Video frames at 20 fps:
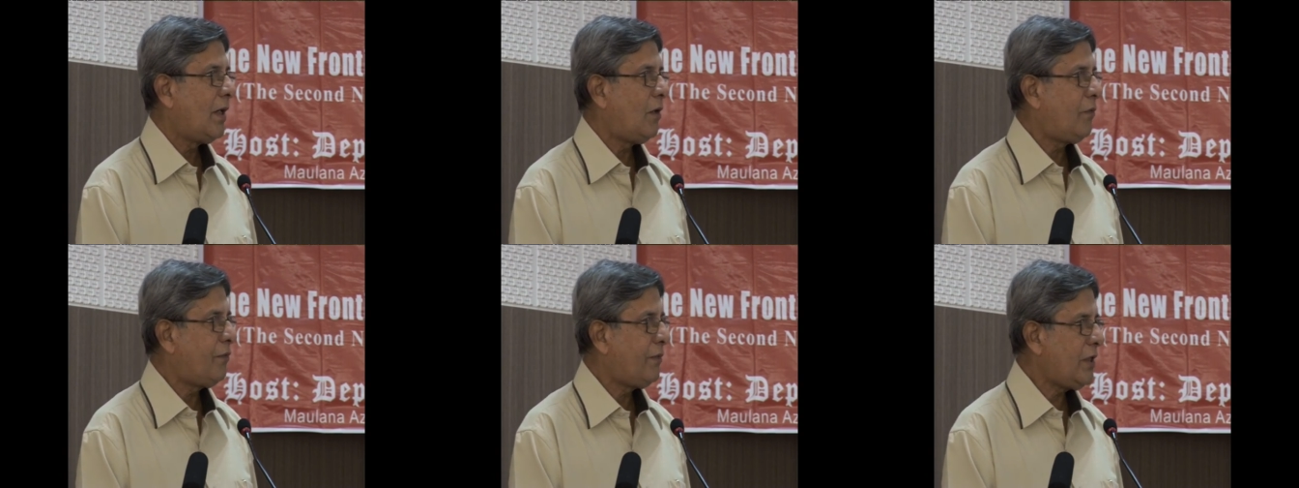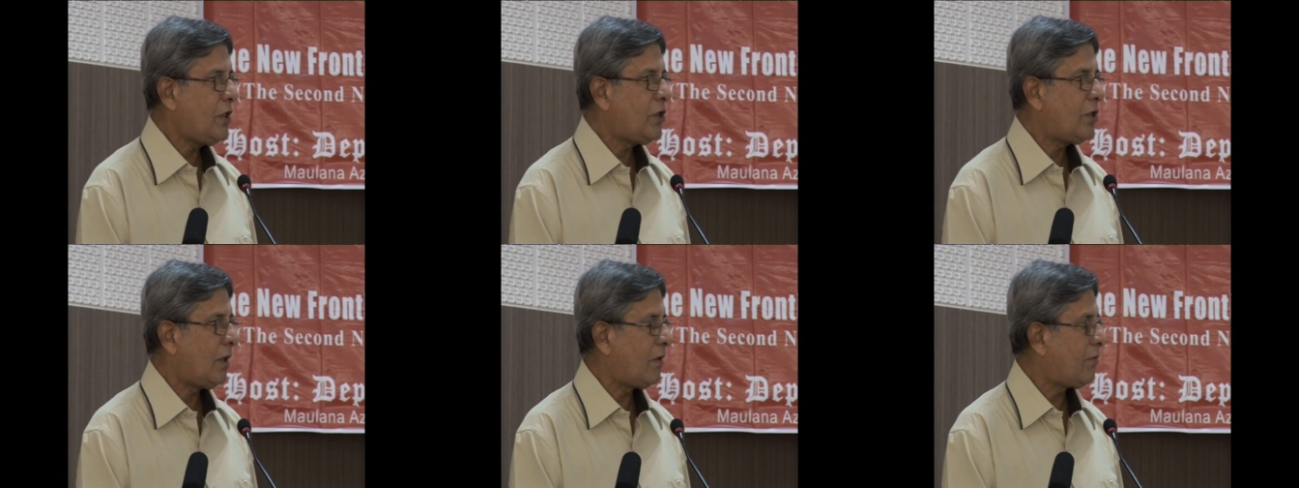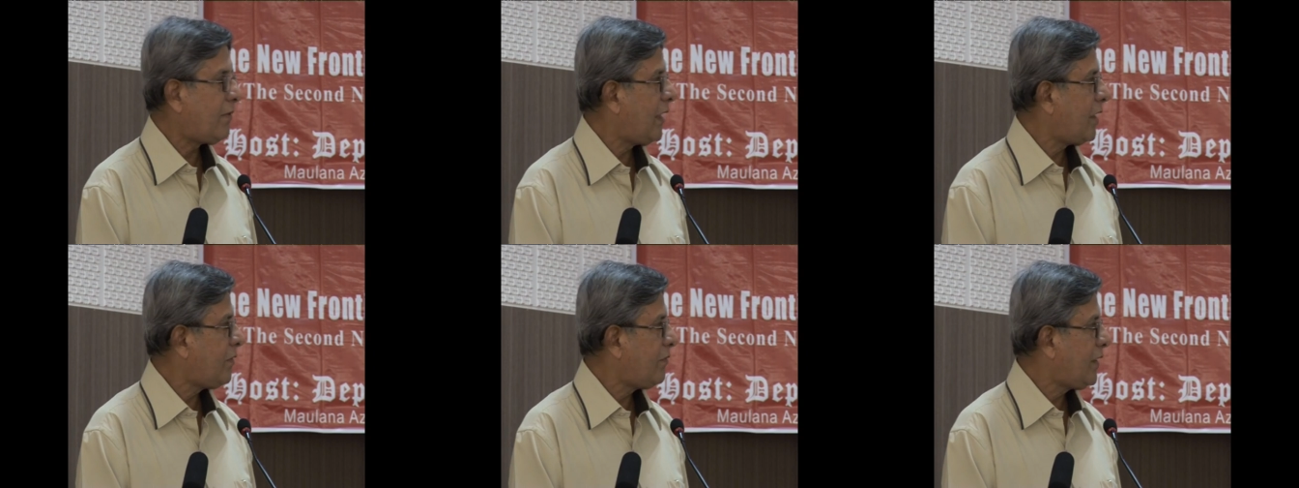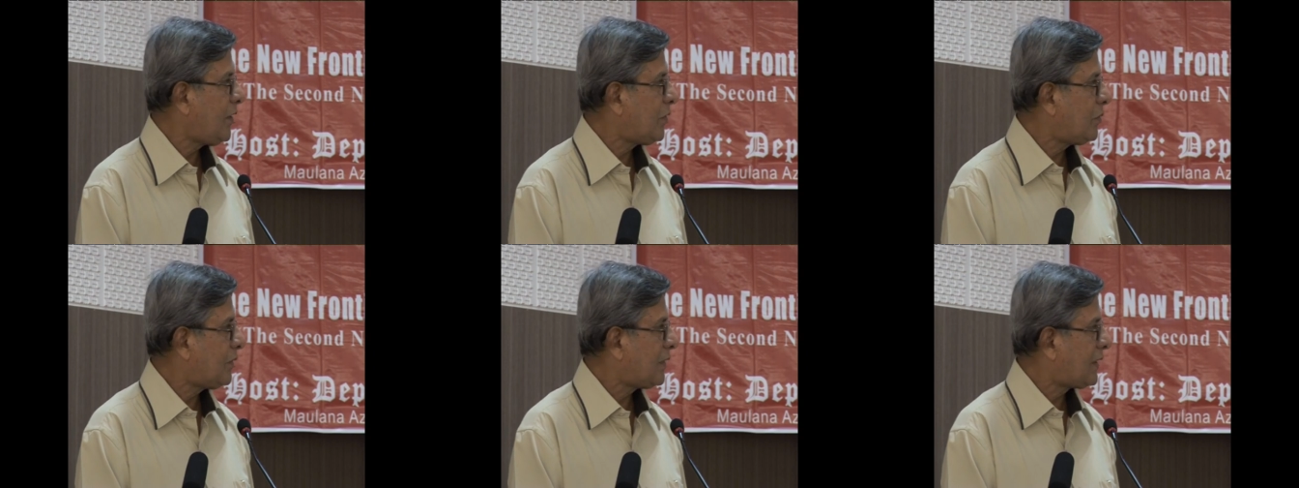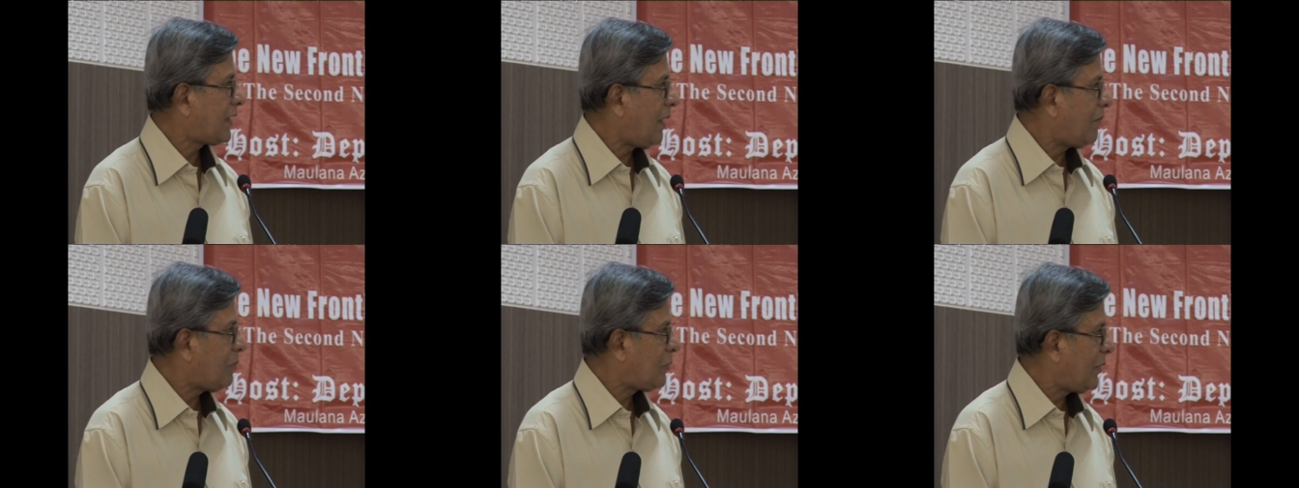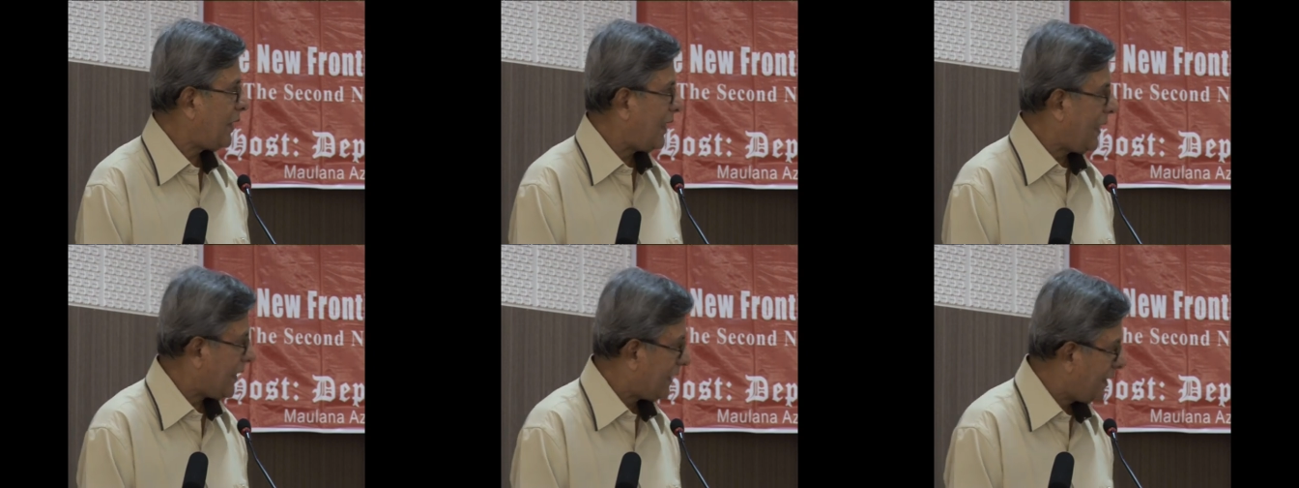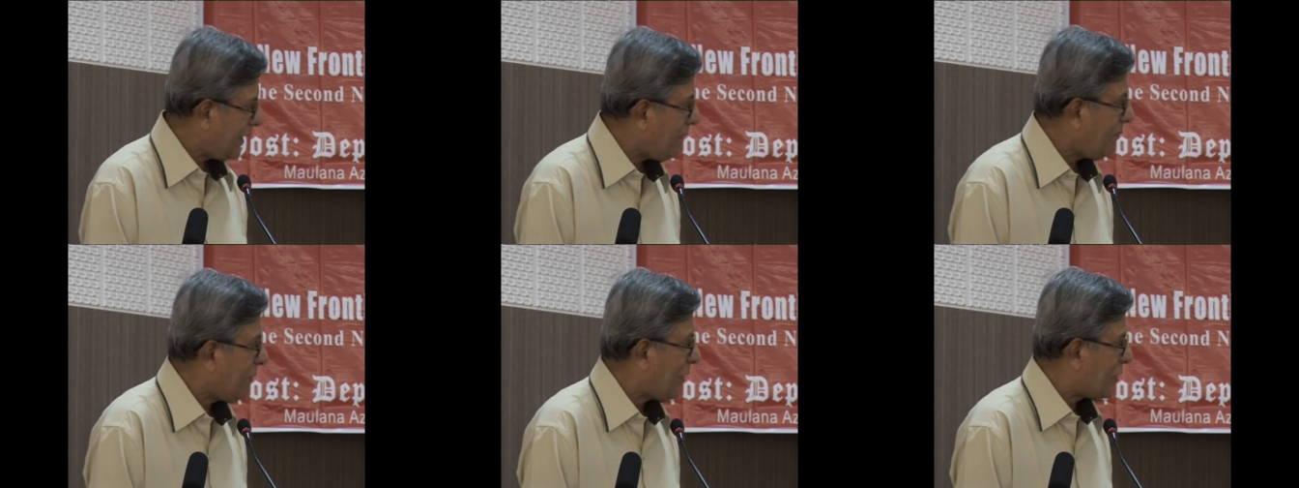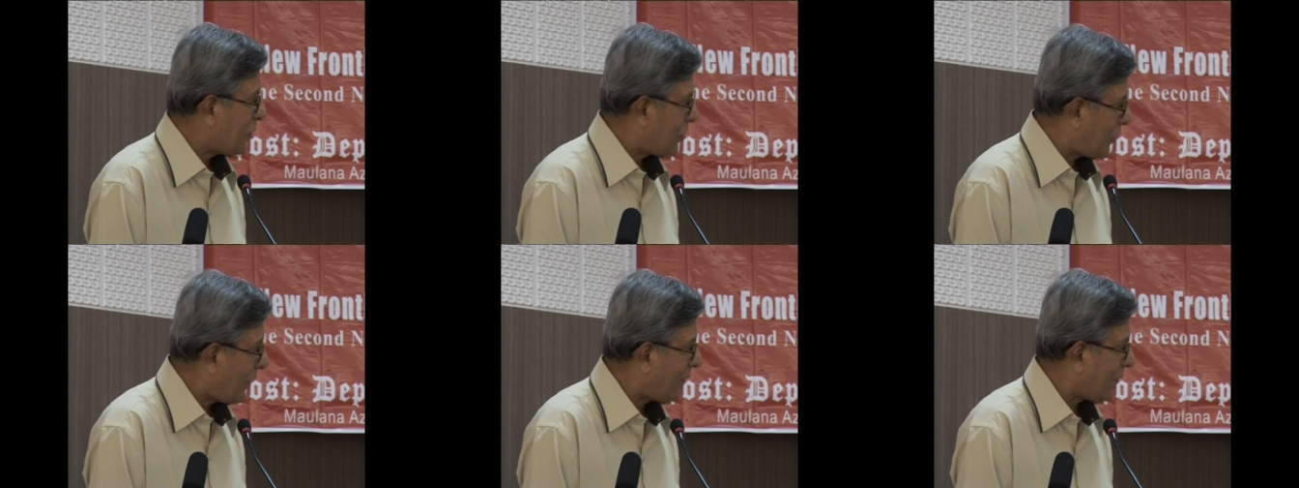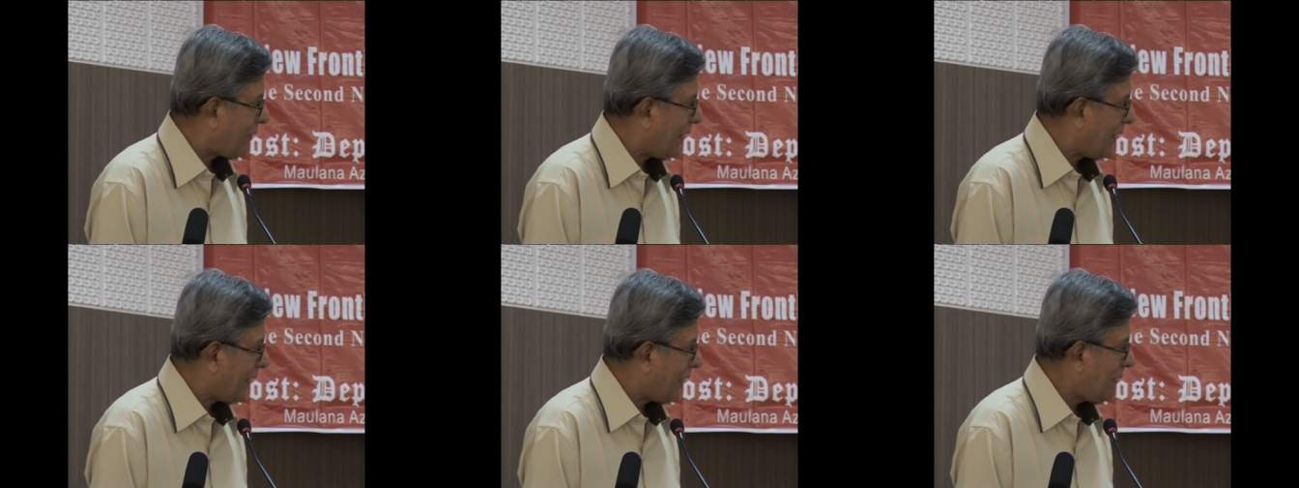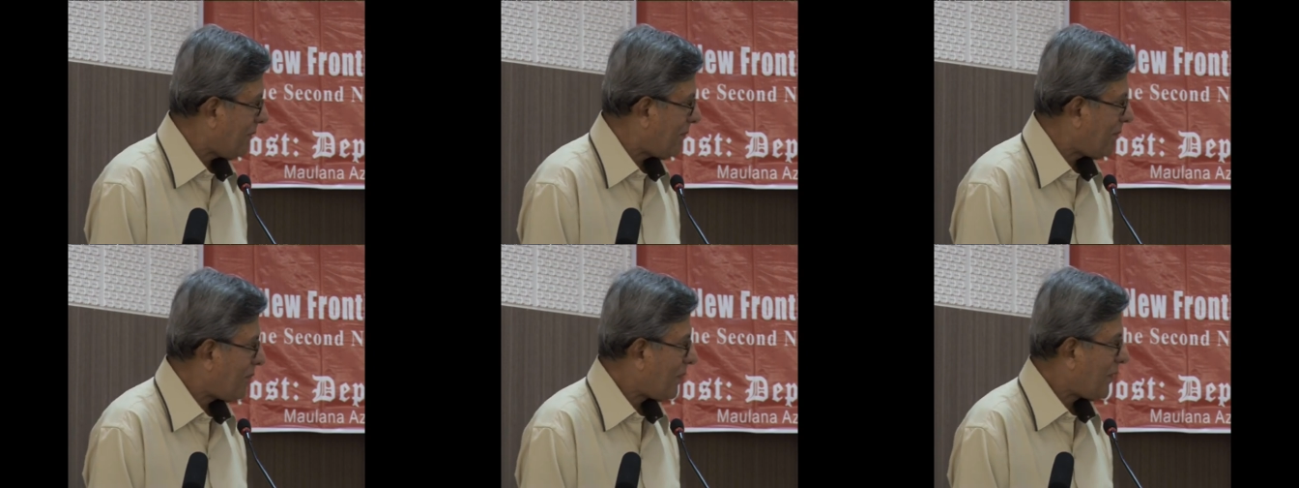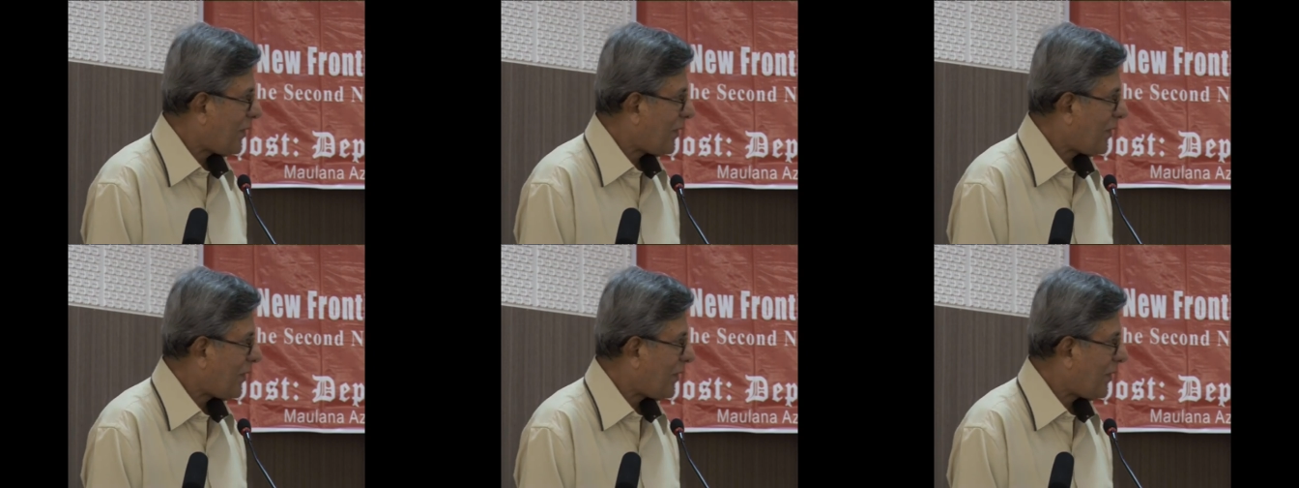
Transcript: a feature where we could come to an agreement generally.